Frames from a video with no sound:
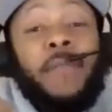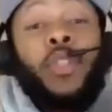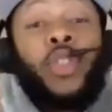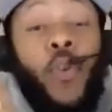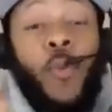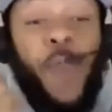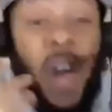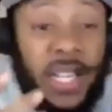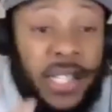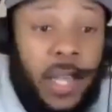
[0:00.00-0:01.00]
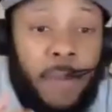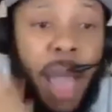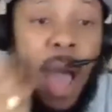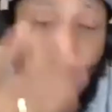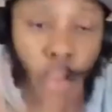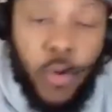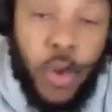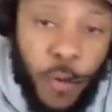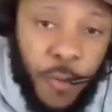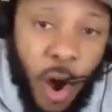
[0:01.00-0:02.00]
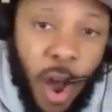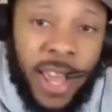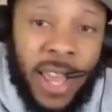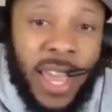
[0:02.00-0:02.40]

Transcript: two fucks about who you fought